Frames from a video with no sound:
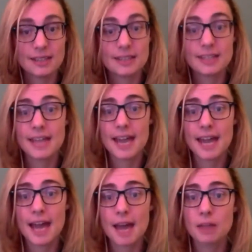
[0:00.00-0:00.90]

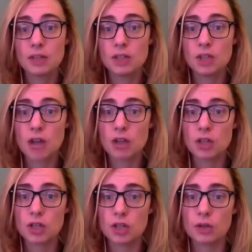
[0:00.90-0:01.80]
Today, I'm here to talk
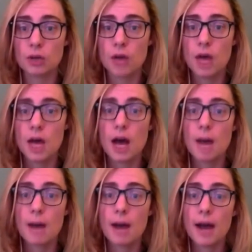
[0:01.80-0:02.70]
to you
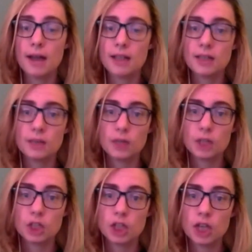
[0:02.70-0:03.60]
about how to
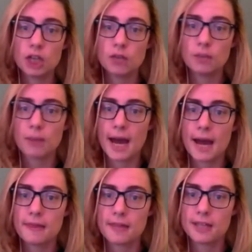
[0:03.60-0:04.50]
differentiate for
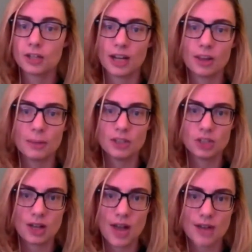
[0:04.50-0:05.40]
math in your elementary
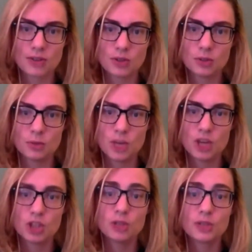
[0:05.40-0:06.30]
classroom
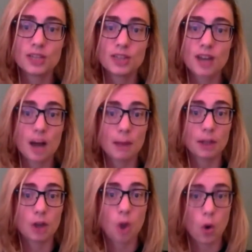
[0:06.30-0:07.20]
using the
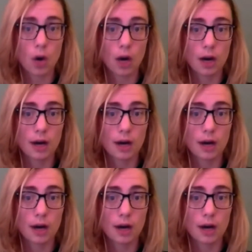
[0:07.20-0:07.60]
Common Core.